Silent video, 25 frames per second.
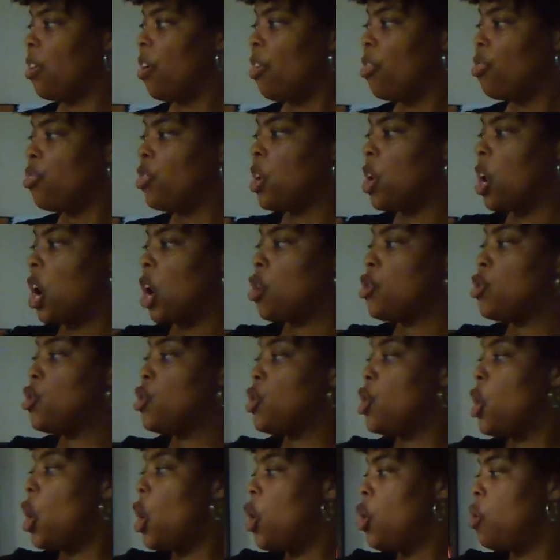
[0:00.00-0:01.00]
There are
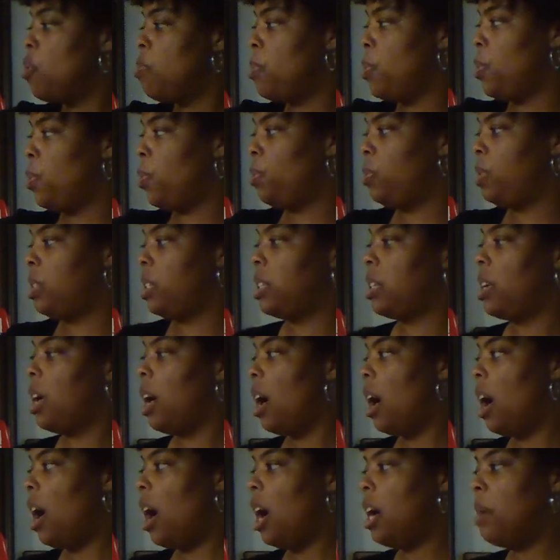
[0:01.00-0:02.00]
no moons
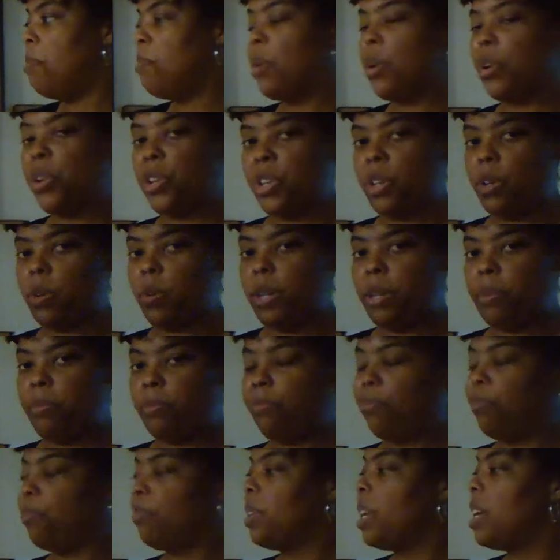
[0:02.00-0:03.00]
on Mercury.
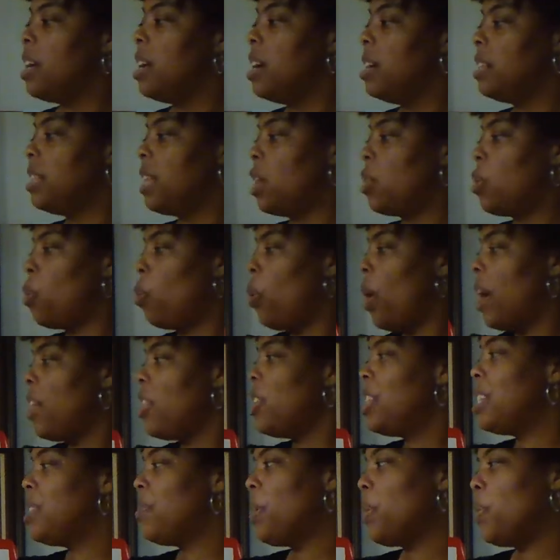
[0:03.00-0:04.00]
Now the weather
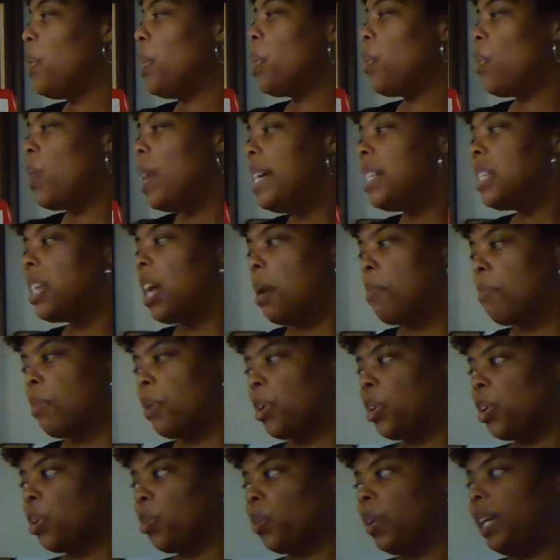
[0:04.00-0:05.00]
is very crazy on
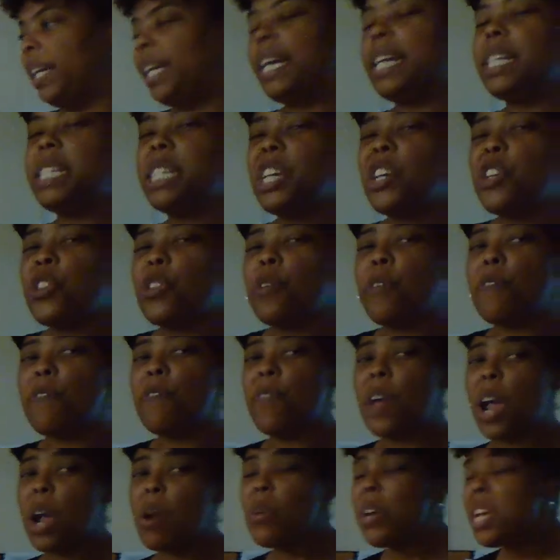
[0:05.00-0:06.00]
Mercury. It's either
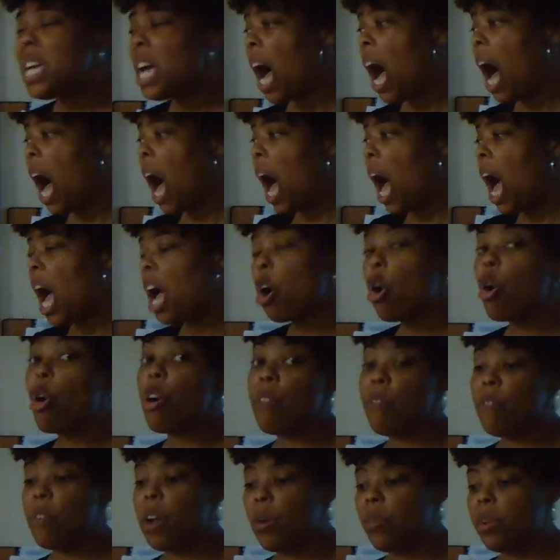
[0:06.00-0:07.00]
very hot
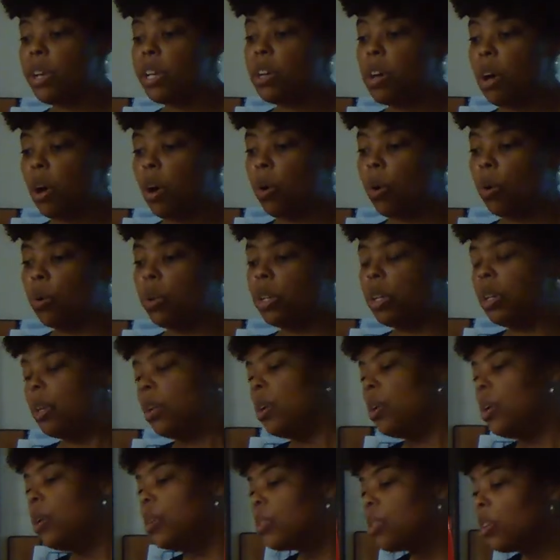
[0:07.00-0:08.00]
or very cold.
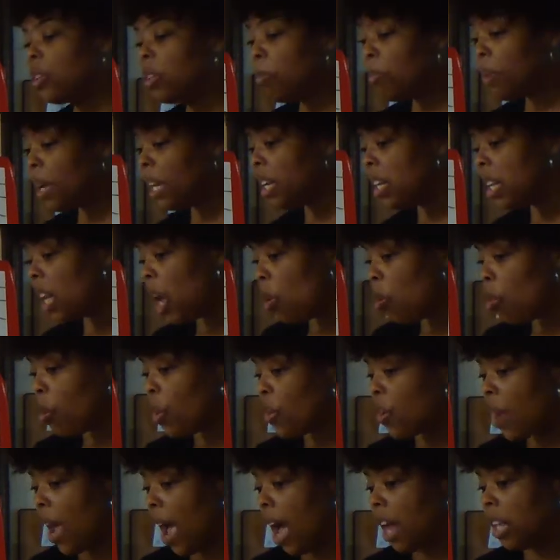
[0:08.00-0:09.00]
So depending on where
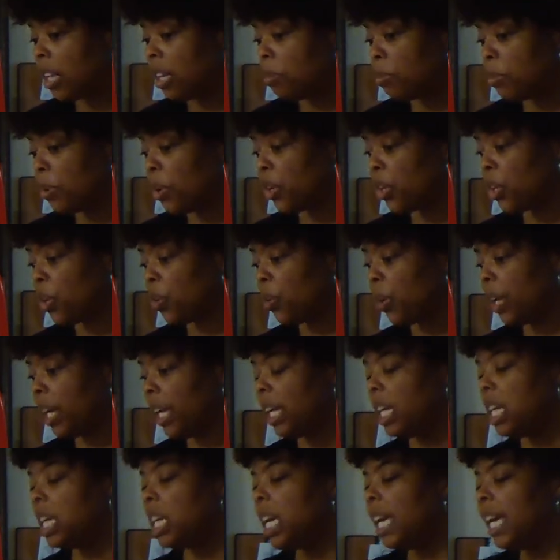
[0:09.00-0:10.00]
you're at on
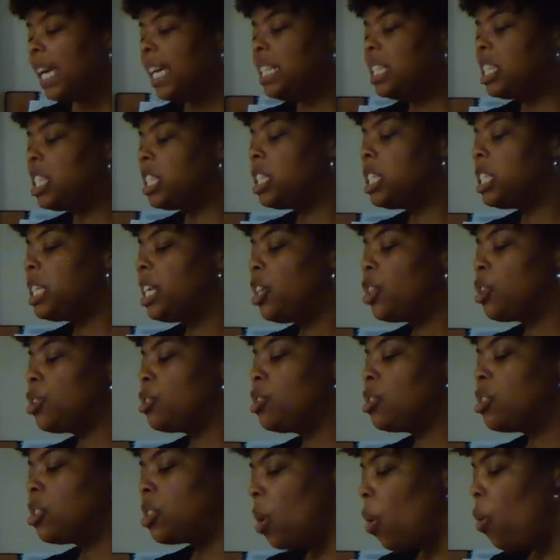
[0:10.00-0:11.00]
Mercury, it's either
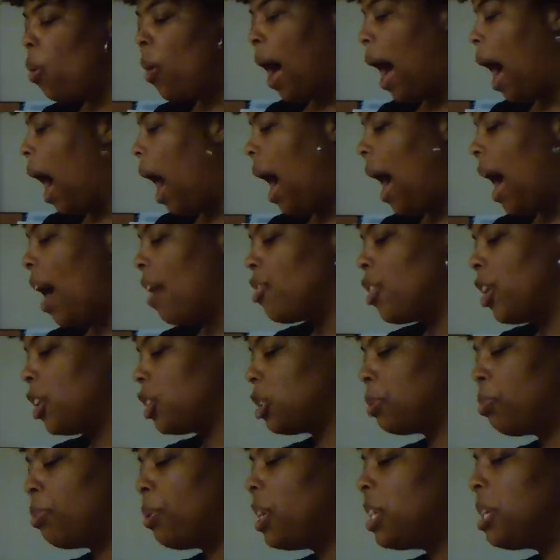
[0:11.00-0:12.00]
so hot that
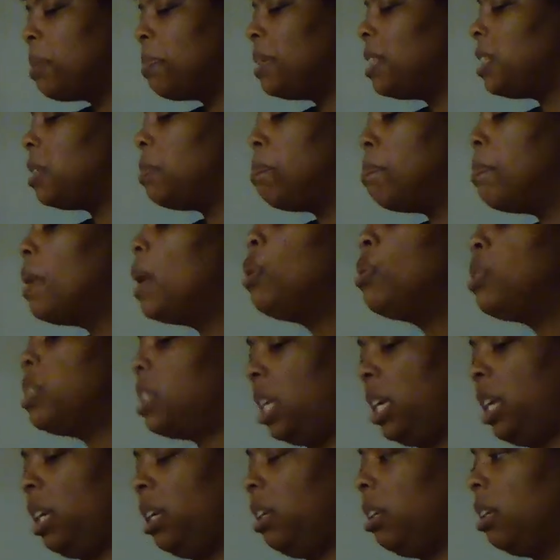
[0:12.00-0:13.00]
you're pretty much
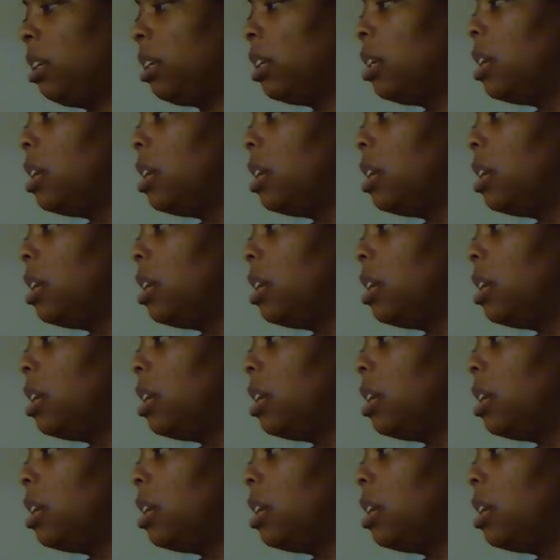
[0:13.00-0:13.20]
melting,